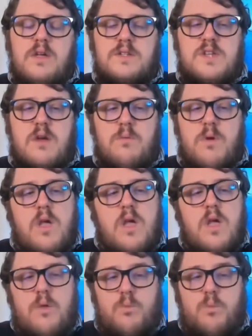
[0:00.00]
So
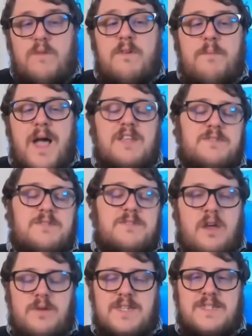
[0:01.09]
with a bounce back
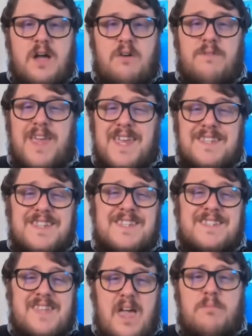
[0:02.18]
loan itself, it is a
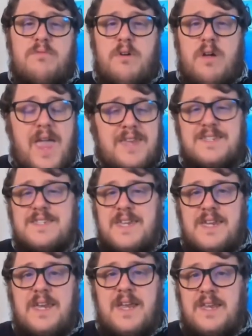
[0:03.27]
separate
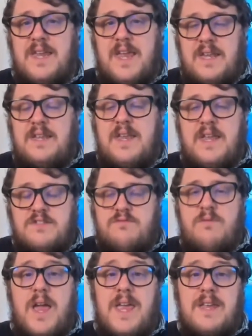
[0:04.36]
entity in its
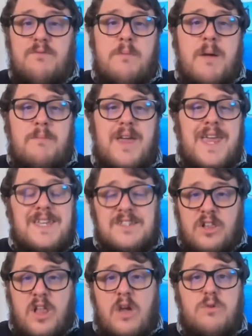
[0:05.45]
right. Remember, it is a
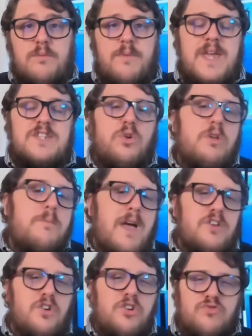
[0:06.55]
loan. It's all about
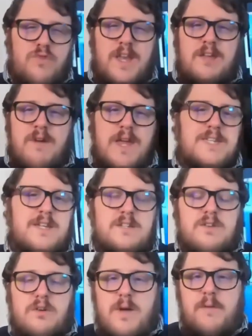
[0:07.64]
your credit rating. It's
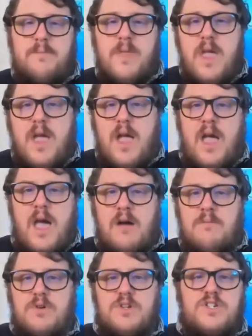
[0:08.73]
all about how
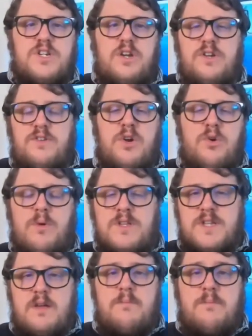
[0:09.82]
much you as
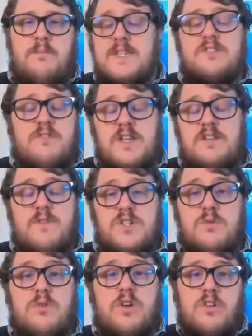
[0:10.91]
a business or an
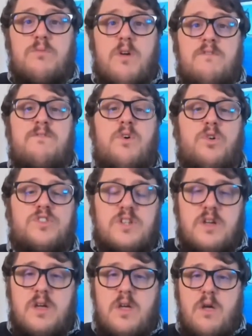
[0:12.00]
individual can afford
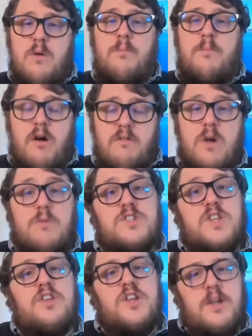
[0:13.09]
to borrow so
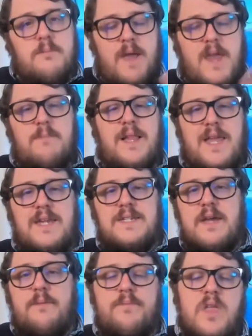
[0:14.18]
that you can pay back later.